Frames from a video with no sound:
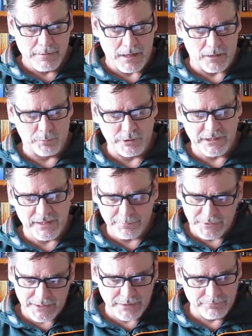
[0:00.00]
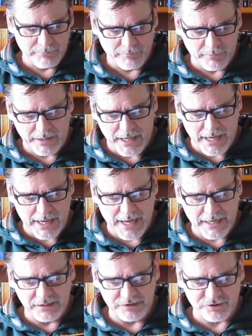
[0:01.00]
I'll put it up here
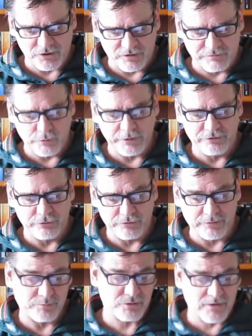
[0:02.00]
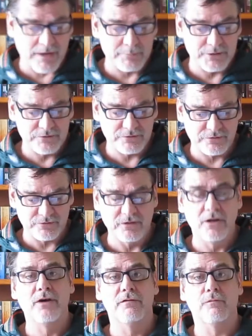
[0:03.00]
and he's got 42 subscribers,
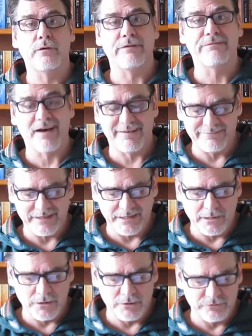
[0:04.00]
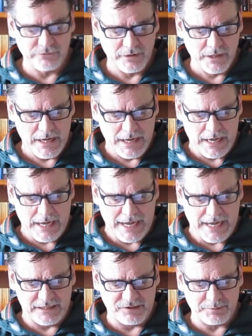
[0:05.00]
45 videos
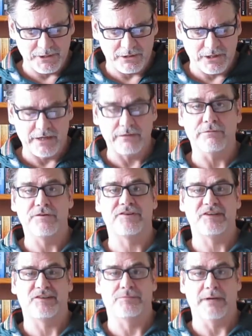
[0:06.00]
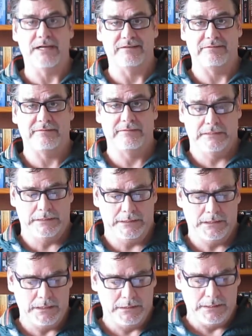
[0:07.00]
and he's been going for 6 months.
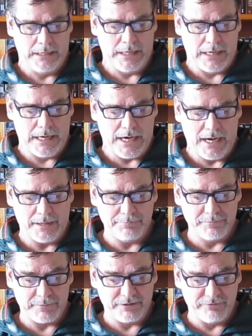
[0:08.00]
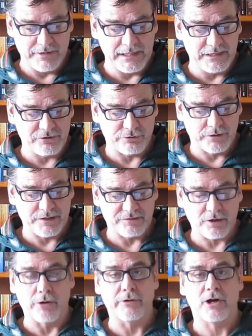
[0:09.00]
Uh, he really enjoys
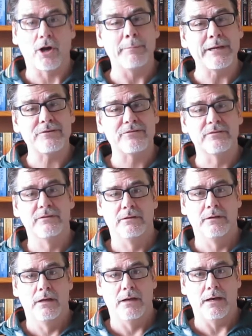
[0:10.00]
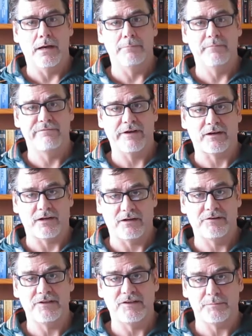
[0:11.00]
horror comics. Um, in fact, I can
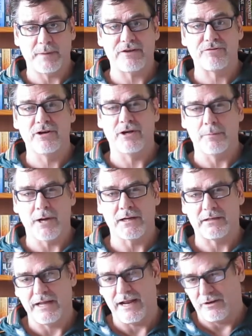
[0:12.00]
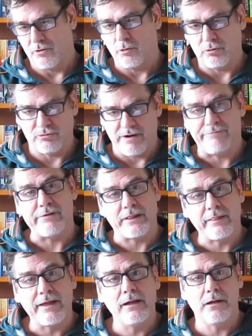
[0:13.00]
see he's passionate about that whole graphic
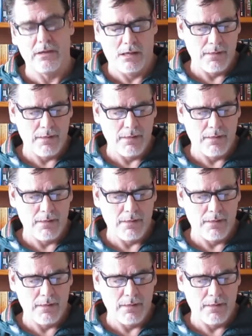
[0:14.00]
thing.